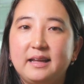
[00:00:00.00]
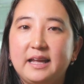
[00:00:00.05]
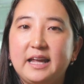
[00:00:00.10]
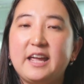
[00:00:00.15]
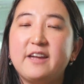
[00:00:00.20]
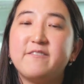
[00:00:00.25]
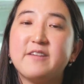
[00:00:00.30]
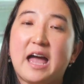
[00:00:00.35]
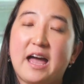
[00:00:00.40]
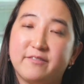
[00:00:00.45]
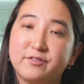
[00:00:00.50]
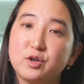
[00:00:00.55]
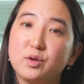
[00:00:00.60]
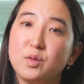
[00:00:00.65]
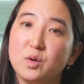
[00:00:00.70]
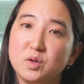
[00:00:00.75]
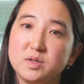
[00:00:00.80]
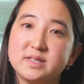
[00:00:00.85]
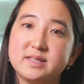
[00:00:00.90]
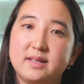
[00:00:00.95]
If after
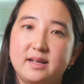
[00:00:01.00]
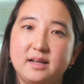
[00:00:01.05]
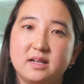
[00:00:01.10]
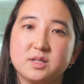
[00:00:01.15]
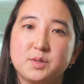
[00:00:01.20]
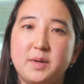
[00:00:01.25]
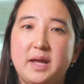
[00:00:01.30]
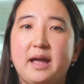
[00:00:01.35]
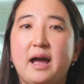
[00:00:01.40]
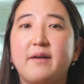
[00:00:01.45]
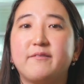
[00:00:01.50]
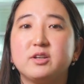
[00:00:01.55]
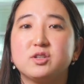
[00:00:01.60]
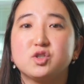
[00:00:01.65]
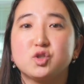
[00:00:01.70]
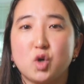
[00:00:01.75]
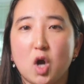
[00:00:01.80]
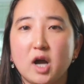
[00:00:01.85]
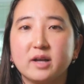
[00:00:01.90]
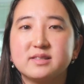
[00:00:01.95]
those things we have a
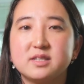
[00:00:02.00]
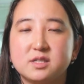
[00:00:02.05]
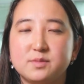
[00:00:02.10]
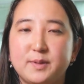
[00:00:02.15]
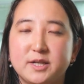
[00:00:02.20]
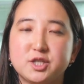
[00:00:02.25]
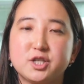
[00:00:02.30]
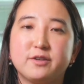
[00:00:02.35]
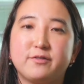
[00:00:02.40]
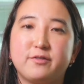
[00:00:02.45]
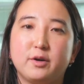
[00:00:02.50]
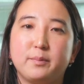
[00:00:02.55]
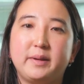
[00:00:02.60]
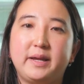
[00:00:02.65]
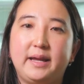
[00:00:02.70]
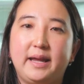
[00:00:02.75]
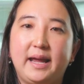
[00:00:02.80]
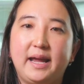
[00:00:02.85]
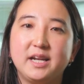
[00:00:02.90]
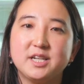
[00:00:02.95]
strong suspicion for
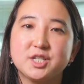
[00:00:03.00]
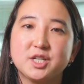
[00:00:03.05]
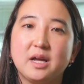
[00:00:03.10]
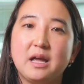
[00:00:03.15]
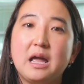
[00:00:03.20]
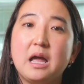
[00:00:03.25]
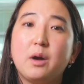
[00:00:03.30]
PH,